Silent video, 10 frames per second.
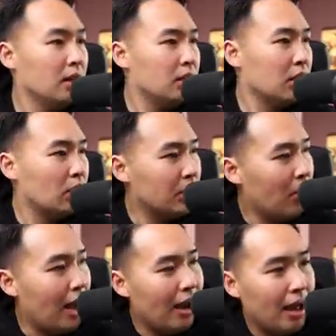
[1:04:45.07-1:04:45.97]
So you know,
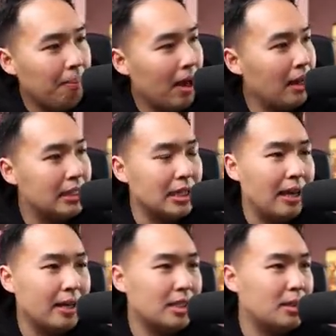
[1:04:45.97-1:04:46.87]
I, am not ex,
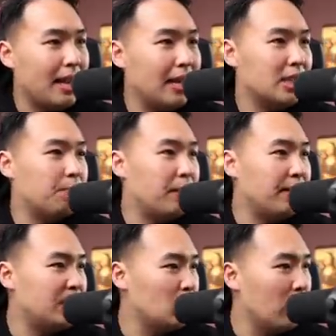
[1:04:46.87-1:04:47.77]
ex, that
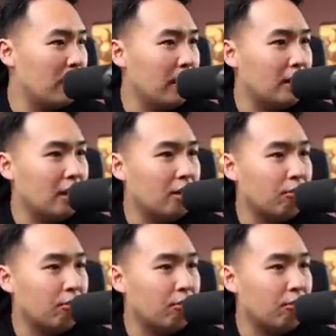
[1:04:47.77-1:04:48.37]
experienced with like uh,